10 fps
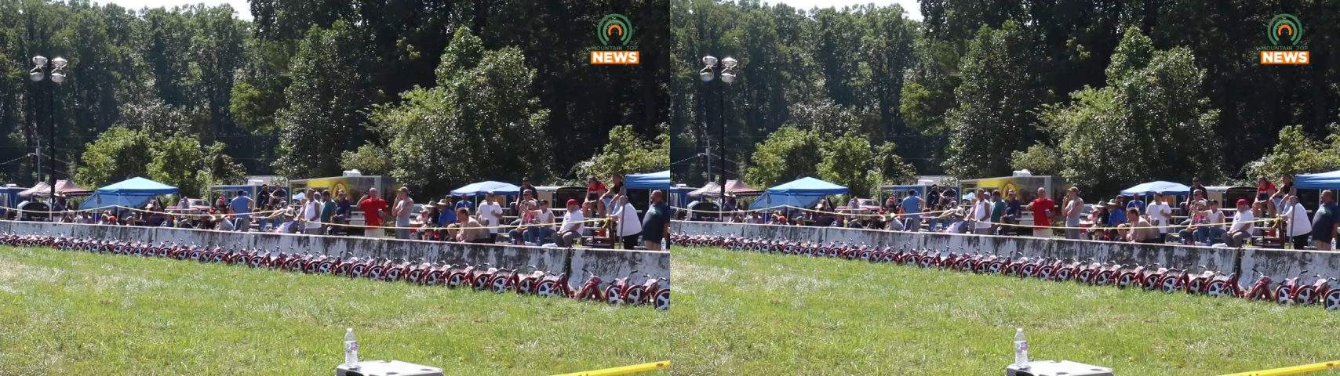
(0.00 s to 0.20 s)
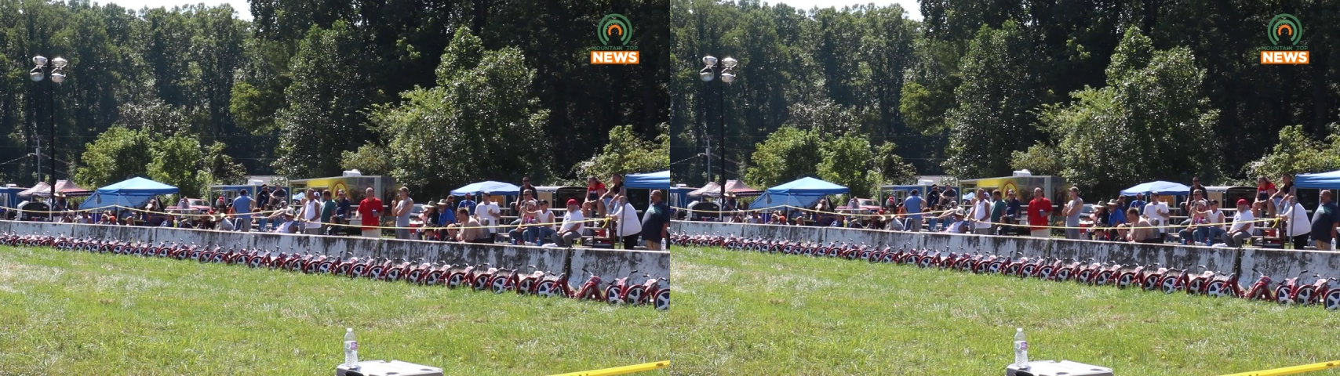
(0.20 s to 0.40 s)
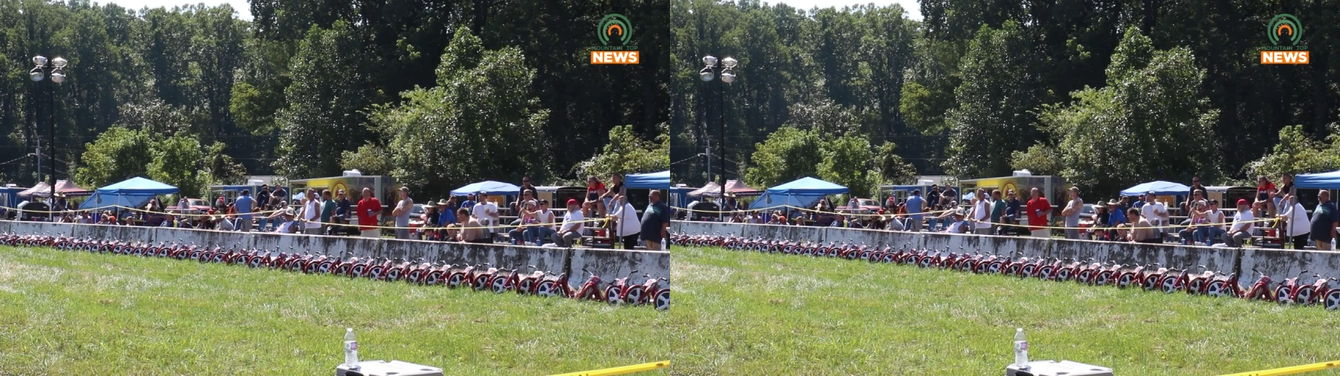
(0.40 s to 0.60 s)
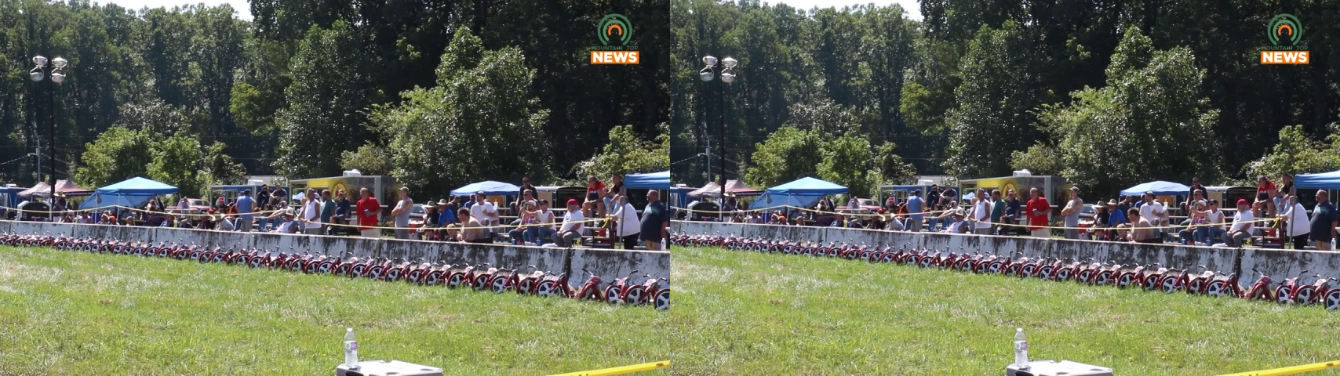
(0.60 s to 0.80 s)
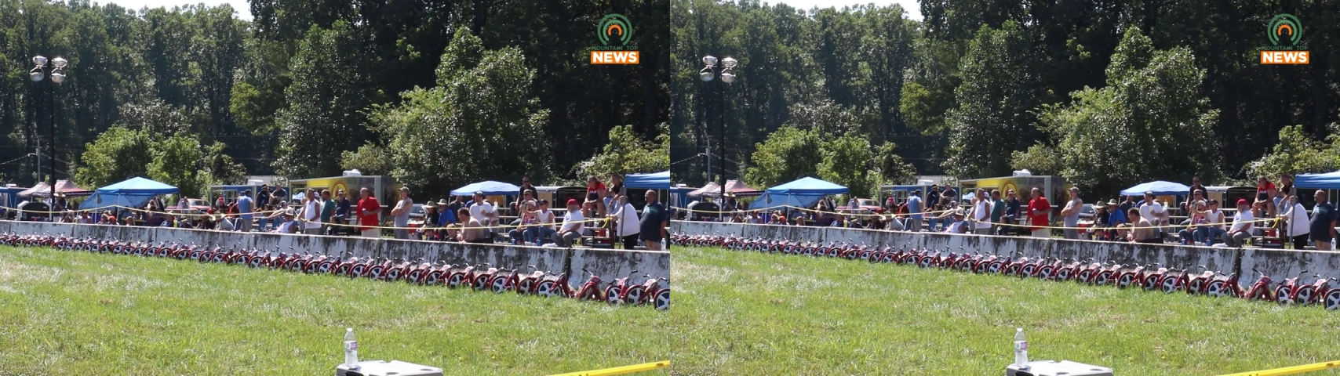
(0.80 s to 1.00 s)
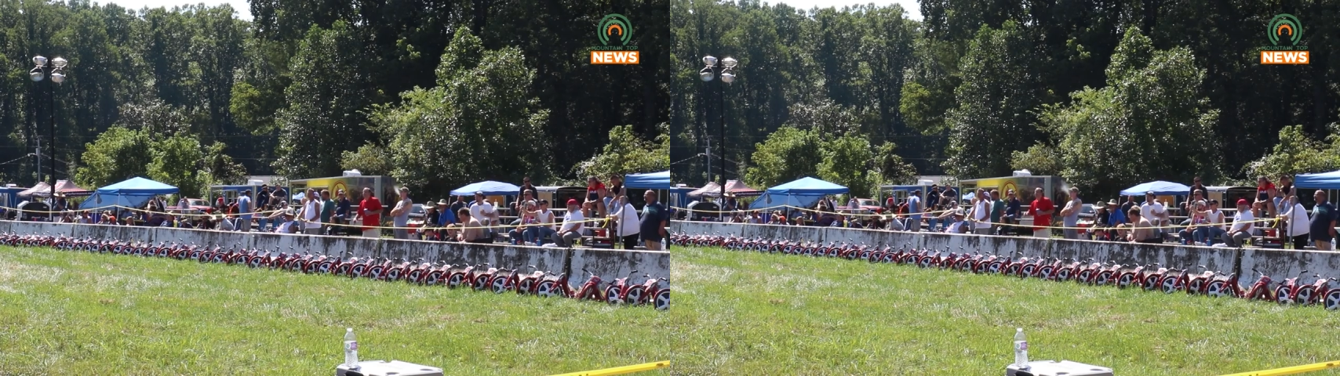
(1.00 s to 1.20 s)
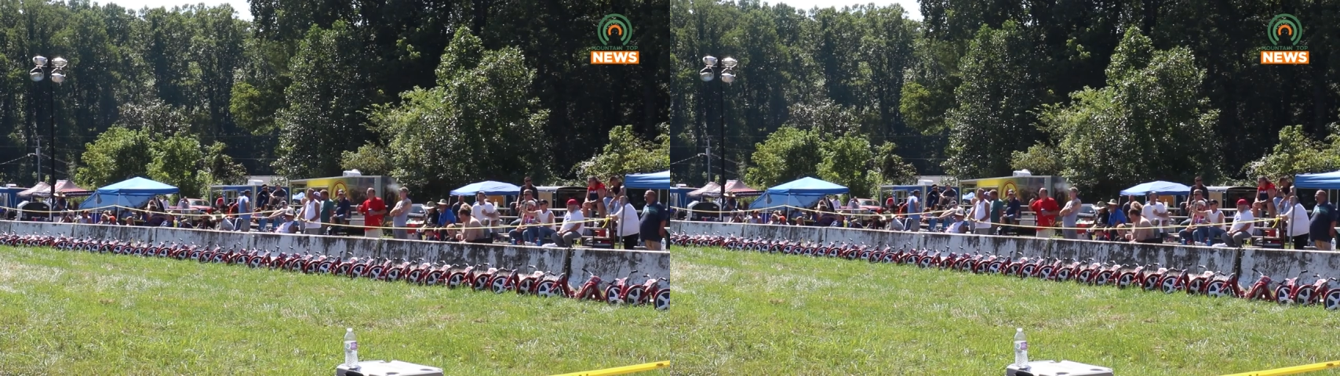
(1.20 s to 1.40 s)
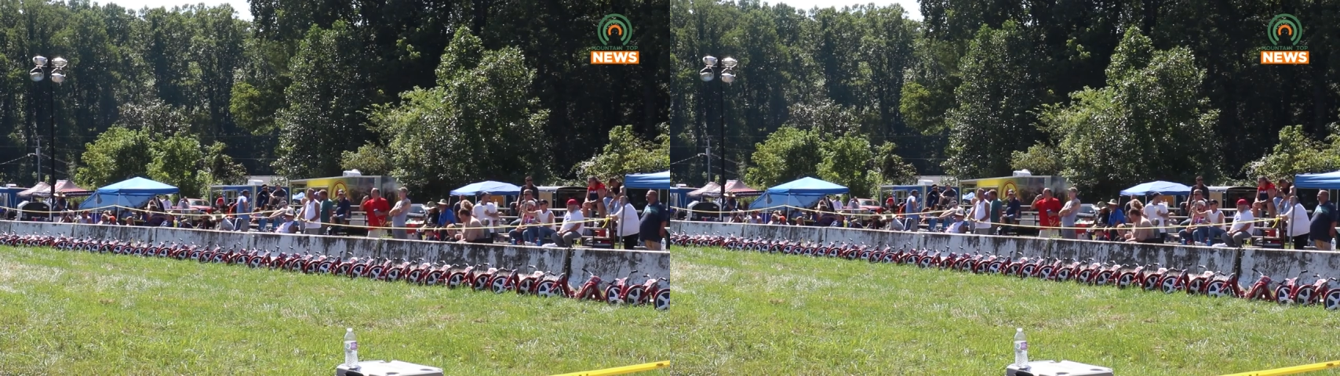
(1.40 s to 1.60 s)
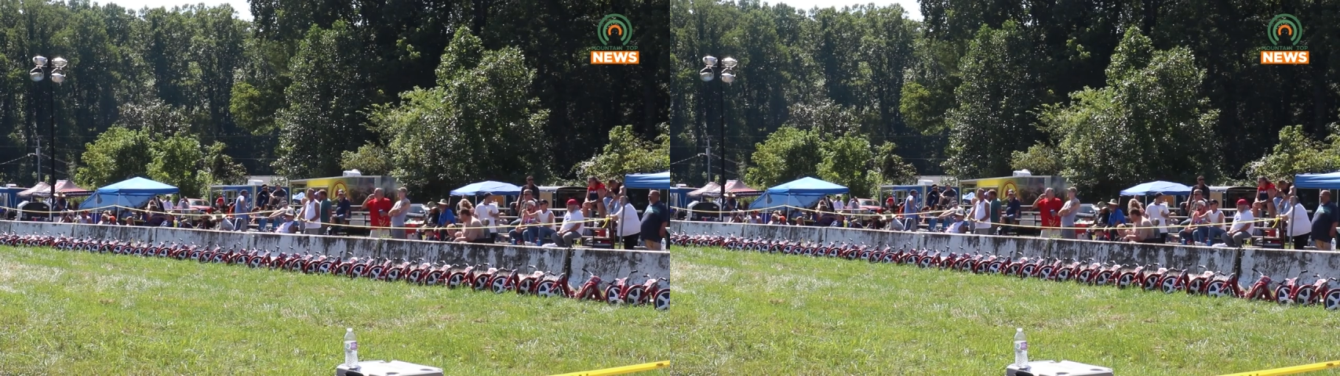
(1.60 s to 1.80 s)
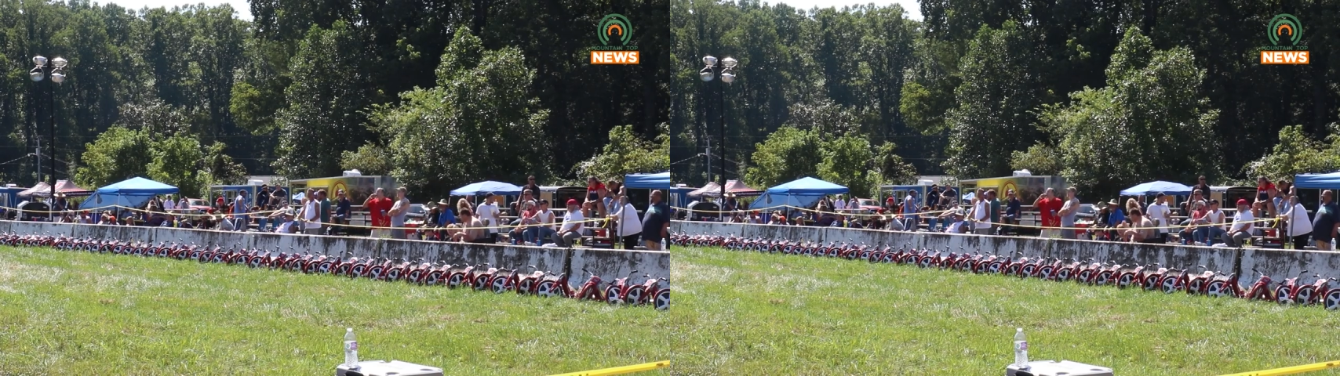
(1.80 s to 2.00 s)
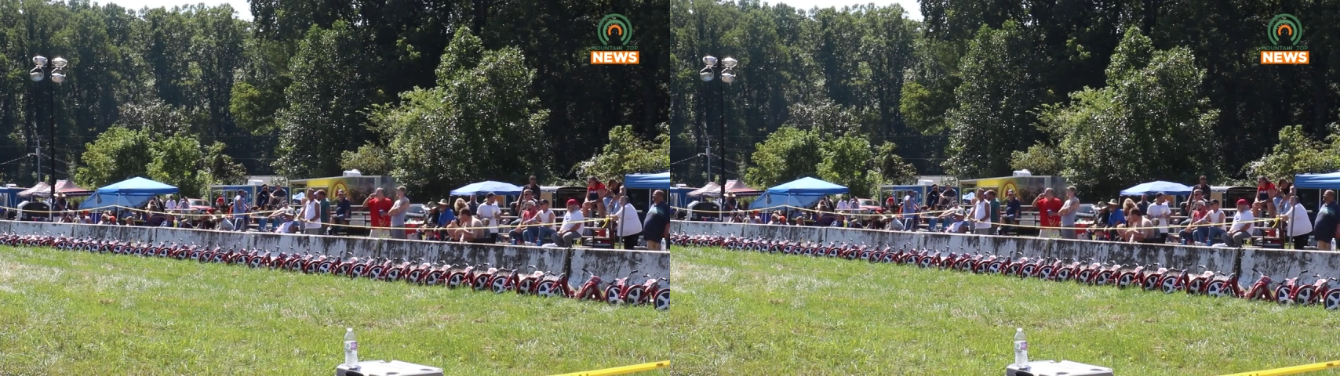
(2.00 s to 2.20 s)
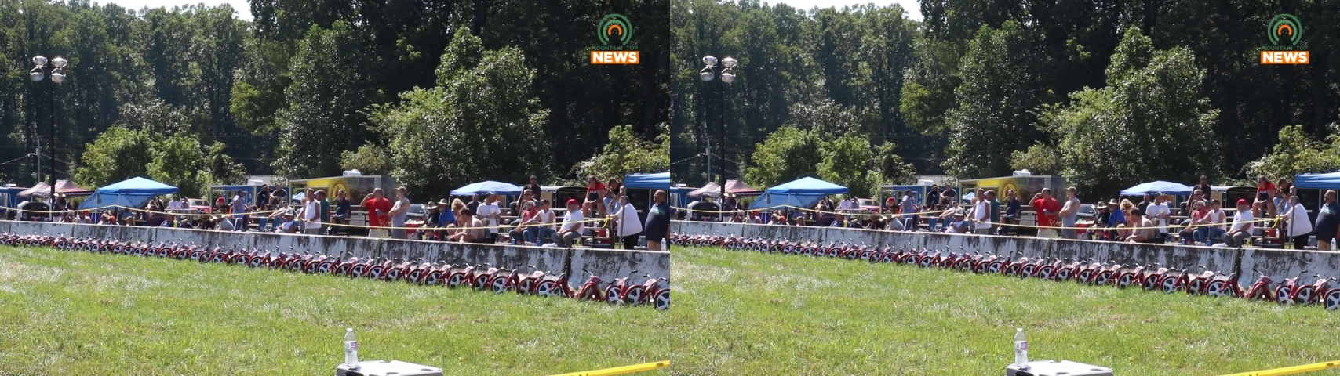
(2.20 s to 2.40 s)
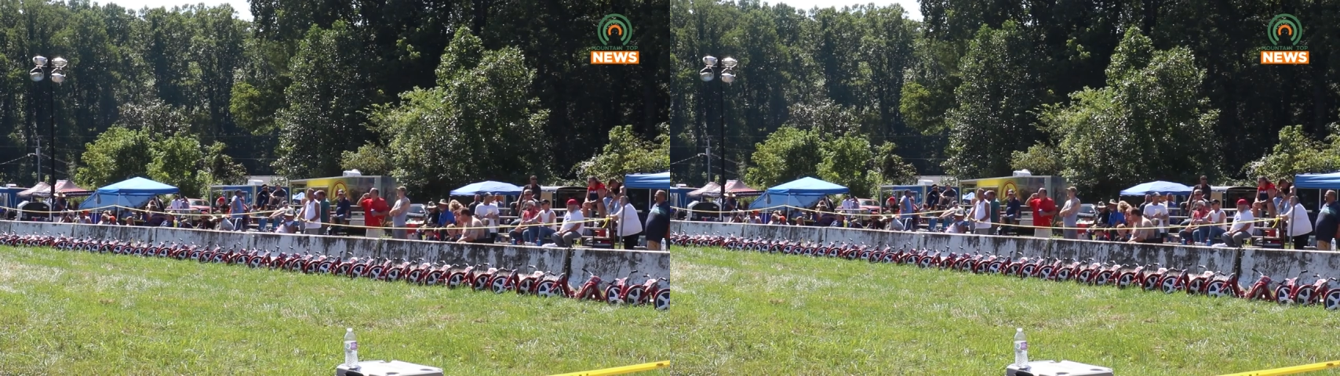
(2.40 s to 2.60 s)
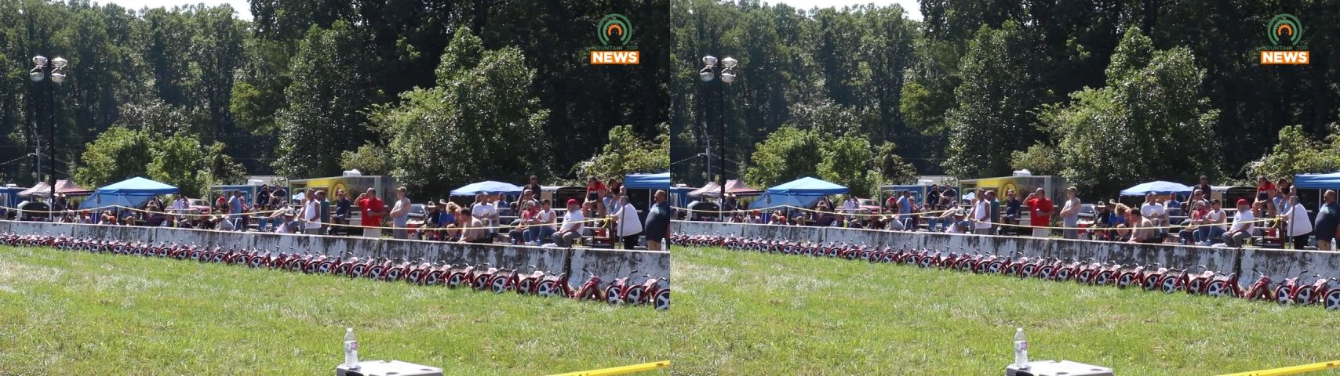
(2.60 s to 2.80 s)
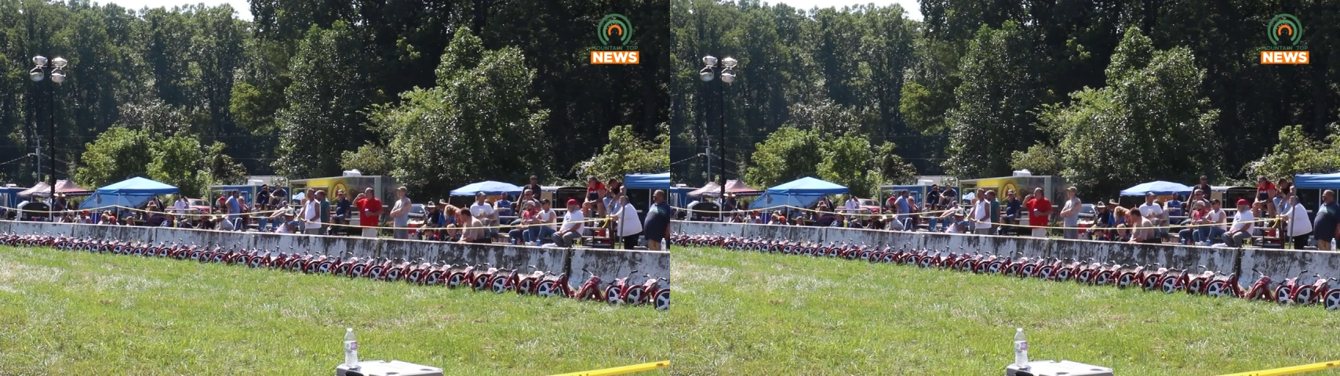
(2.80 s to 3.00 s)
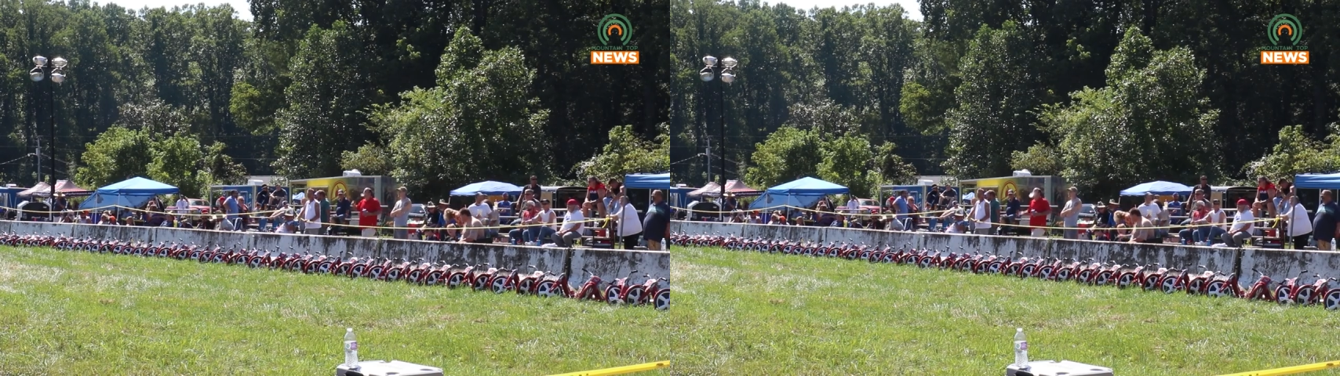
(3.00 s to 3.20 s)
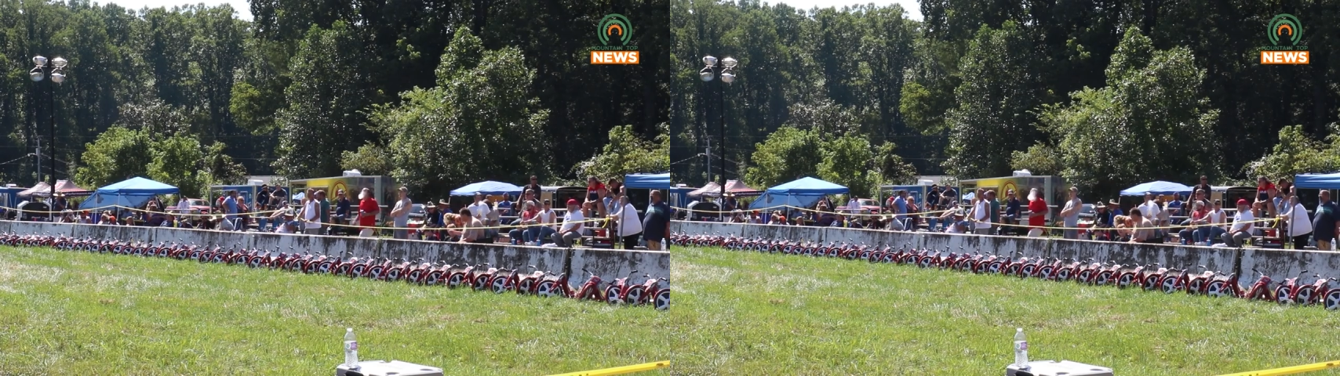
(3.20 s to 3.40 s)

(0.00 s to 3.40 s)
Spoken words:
No face is visible, so there are no lips to read.